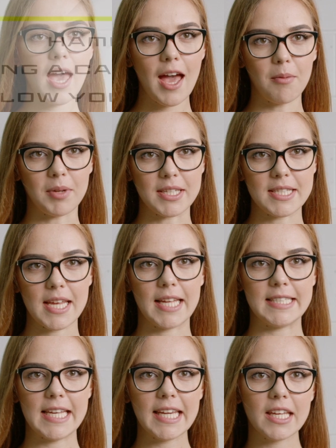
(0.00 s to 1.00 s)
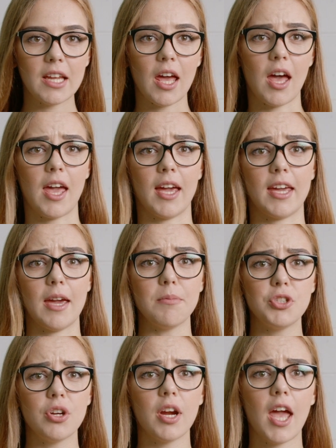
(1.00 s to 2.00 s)
Hamlets. Attacking a
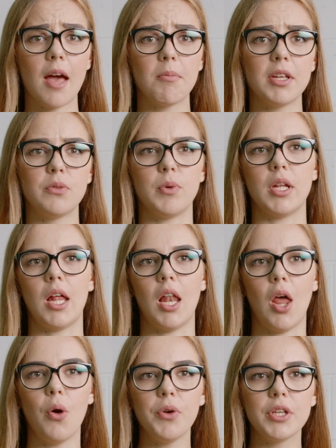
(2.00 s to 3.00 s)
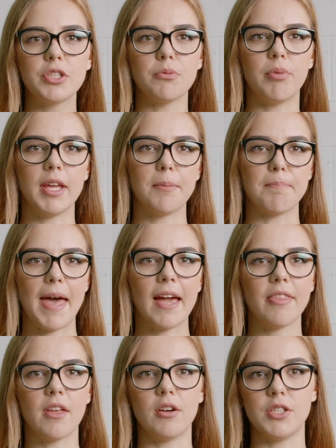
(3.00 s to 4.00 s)
captured Hamlet will allow you to bring
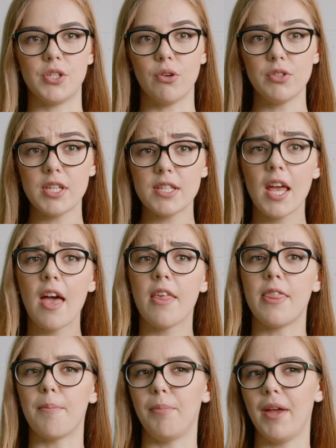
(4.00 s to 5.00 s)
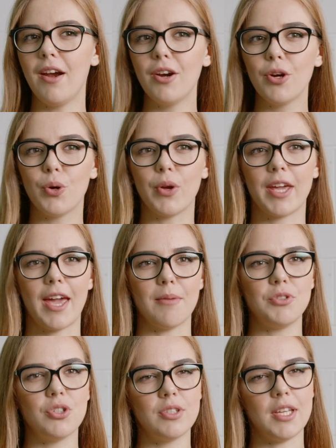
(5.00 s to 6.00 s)
back the resources the player who
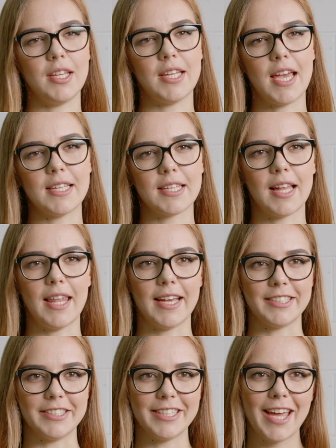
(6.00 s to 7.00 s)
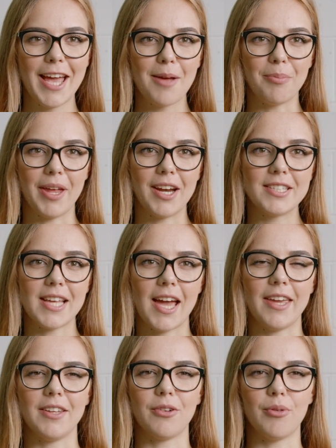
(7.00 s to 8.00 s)
captured it has collected. Players
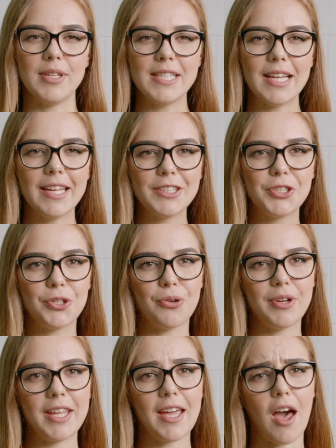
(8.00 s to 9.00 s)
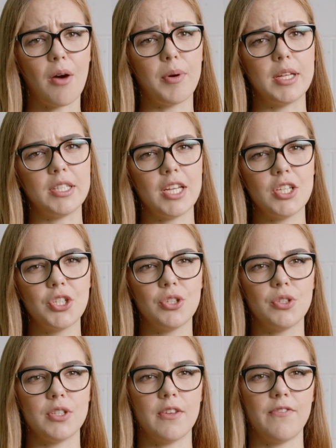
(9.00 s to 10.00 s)
are increasingly turning our attention
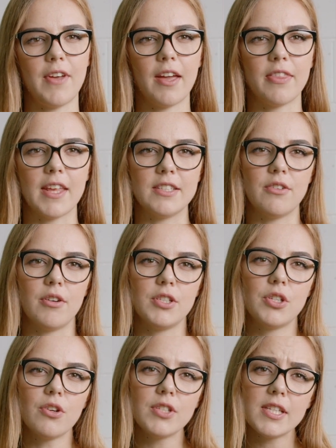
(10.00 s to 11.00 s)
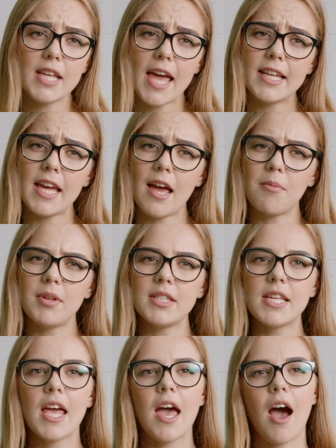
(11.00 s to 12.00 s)
to the fact that the resources at
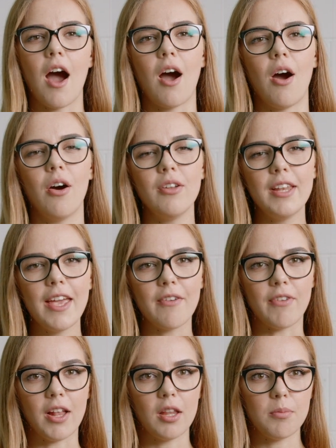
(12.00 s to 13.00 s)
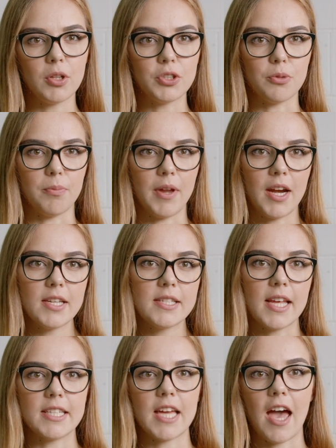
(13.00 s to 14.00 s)
Hamlets are only available to players
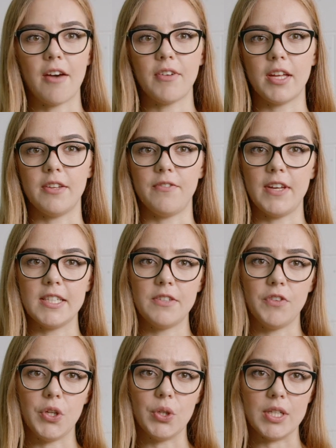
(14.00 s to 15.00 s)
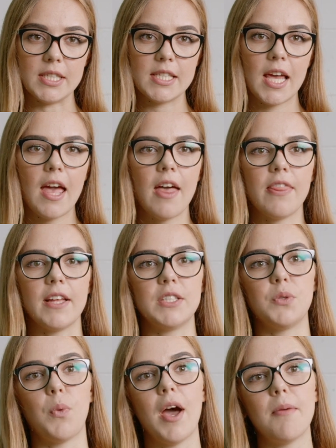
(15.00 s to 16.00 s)
that have a defensive unit.
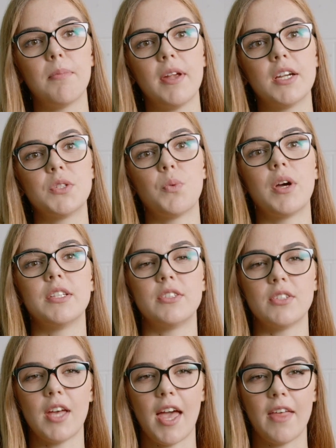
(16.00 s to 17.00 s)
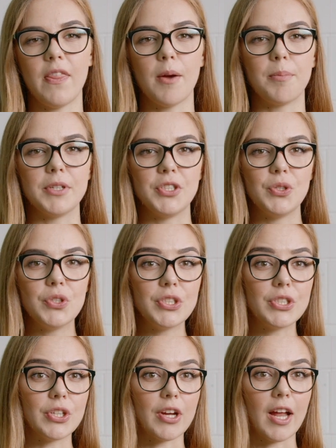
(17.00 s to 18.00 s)
That's why players want to add the
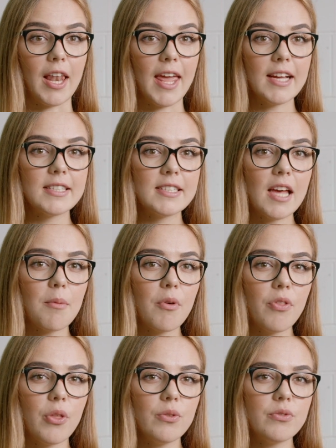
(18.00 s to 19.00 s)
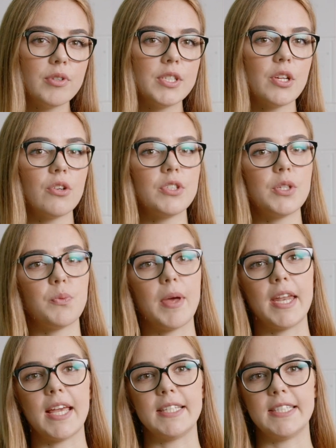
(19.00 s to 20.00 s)
opportunity to collect some of those resources
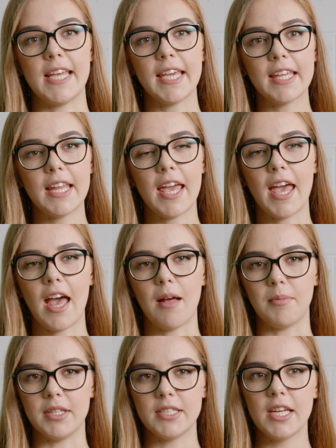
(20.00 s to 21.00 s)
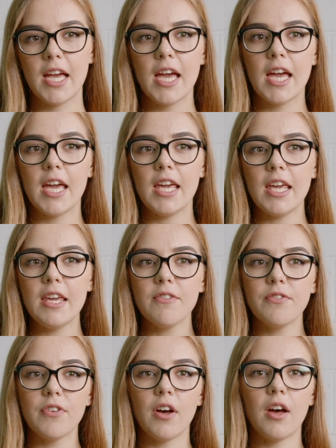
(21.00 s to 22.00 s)
when attacking a Hamlet.
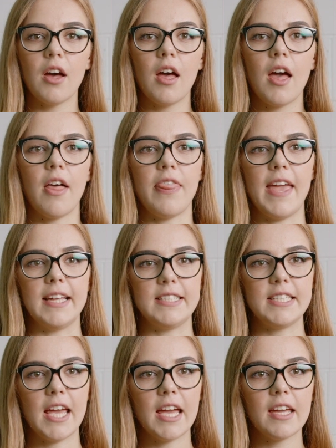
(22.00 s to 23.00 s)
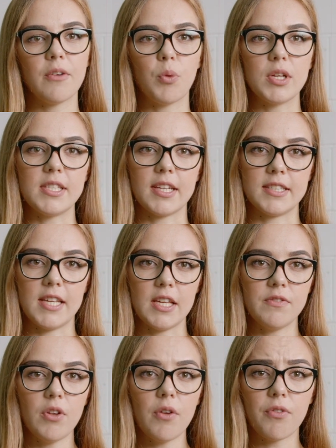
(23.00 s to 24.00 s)
If the attack was
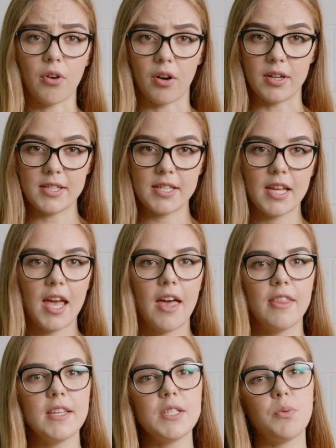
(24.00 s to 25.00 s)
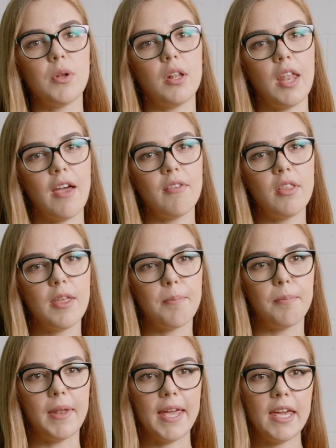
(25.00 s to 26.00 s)
successful, of course. This will level the
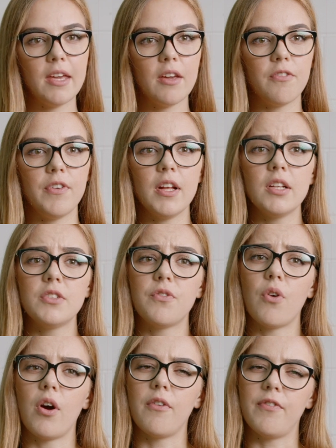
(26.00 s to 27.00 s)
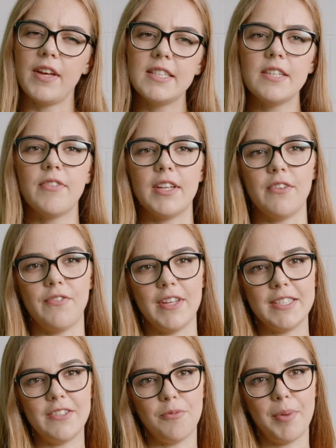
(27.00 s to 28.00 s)
playing field for offensive and
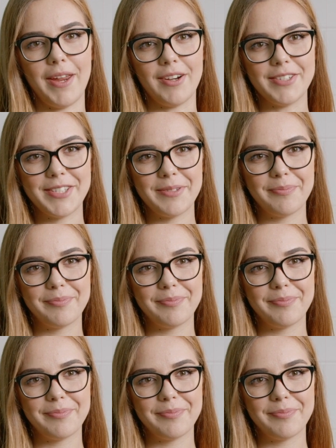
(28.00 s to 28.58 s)
defensive players.